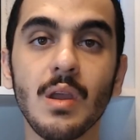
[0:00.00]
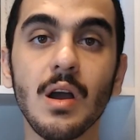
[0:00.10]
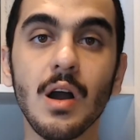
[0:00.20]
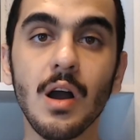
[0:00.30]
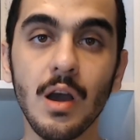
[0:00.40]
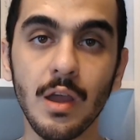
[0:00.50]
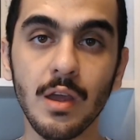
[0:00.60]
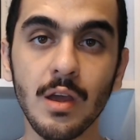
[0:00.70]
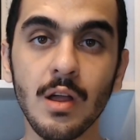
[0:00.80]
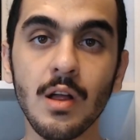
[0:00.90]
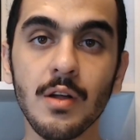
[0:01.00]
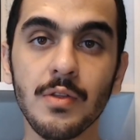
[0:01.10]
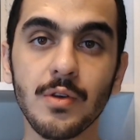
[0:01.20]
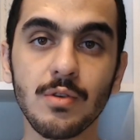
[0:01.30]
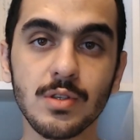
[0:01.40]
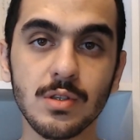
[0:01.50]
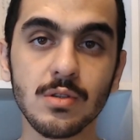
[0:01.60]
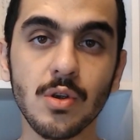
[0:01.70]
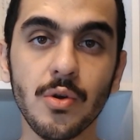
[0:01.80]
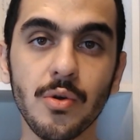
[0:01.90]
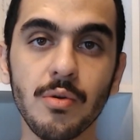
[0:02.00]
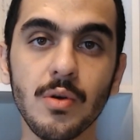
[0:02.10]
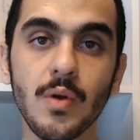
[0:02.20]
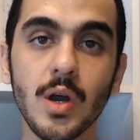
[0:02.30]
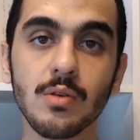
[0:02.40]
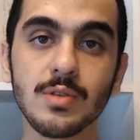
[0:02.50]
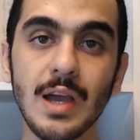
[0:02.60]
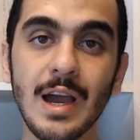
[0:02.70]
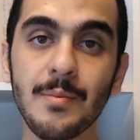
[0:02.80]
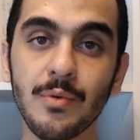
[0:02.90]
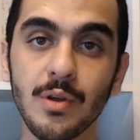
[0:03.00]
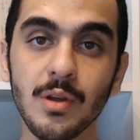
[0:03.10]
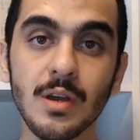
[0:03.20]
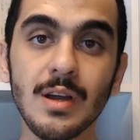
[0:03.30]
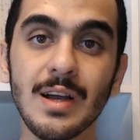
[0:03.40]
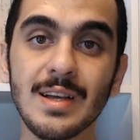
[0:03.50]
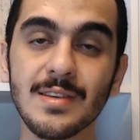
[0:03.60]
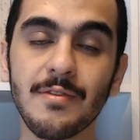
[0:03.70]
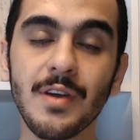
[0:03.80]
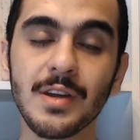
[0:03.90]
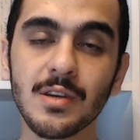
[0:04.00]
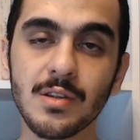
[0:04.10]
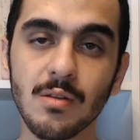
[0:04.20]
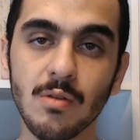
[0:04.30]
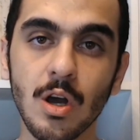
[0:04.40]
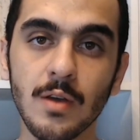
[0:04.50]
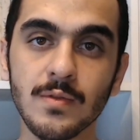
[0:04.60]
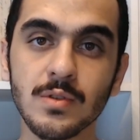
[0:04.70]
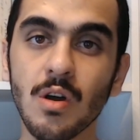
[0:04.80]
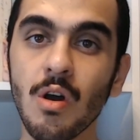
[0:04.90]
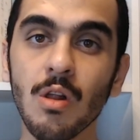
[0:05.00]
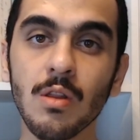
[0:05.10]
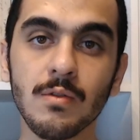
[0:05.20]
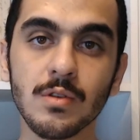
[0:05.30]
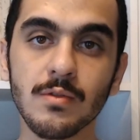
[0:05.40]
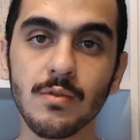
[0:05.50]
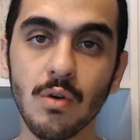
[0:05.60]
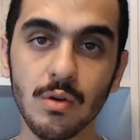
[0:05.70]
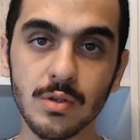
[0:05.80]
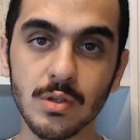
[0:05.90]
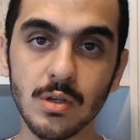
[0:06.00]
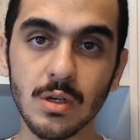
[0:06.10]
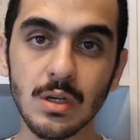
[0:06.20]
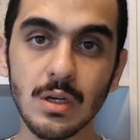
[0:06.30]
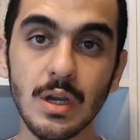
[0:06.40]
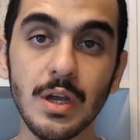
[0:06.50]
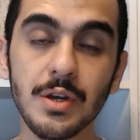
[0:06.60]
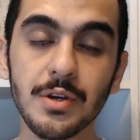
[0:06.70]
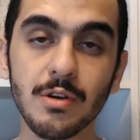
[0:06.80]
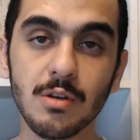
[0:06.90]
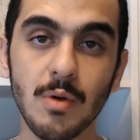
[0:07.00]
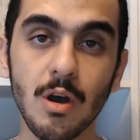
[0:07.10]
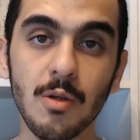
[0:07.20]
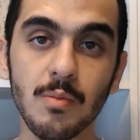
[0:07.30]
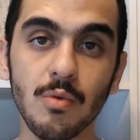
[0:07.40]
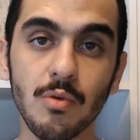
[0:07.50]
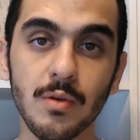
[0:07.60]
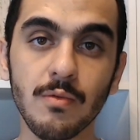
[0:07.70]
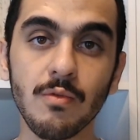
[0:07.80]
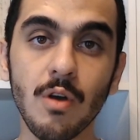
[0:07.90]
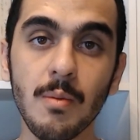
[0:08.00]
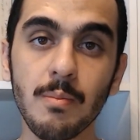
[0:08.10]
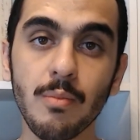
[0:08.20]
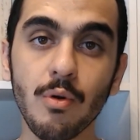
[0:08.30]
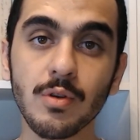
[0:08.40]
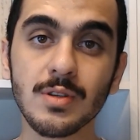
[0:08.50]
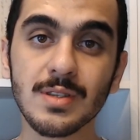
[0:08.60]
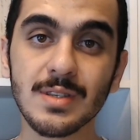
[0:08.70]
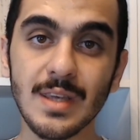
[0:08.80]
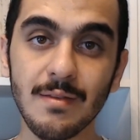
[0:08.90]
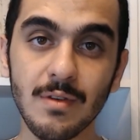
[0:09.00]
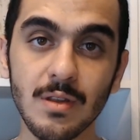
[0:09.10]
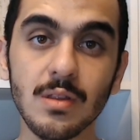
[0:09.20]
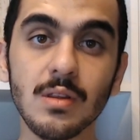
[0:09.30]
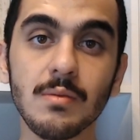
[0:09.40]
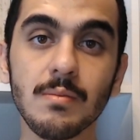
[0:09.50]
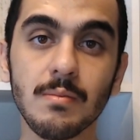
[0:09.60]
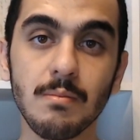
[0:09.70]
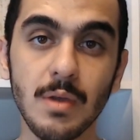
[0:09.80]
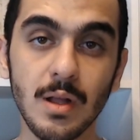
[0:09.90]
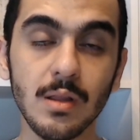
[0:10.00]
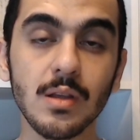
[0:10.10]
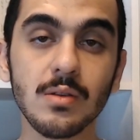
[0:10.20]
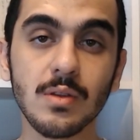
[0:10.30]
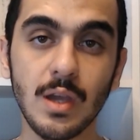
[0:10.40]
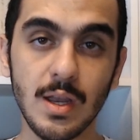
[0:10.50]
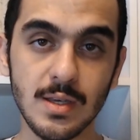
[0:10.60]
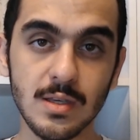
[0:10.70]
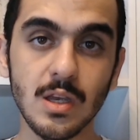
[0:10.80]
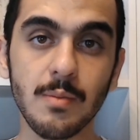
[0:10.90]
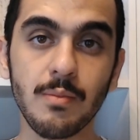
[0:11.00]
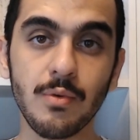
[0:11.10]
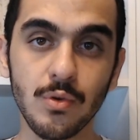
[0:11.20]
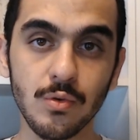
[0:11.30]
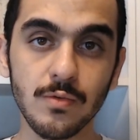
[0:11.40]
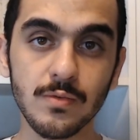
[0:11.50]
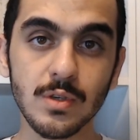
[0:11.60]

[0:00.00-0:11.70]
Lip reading: Hi, the recent coronavirus outbreak has affected the lives all over the world. There are about more than 1.7 million cases approved,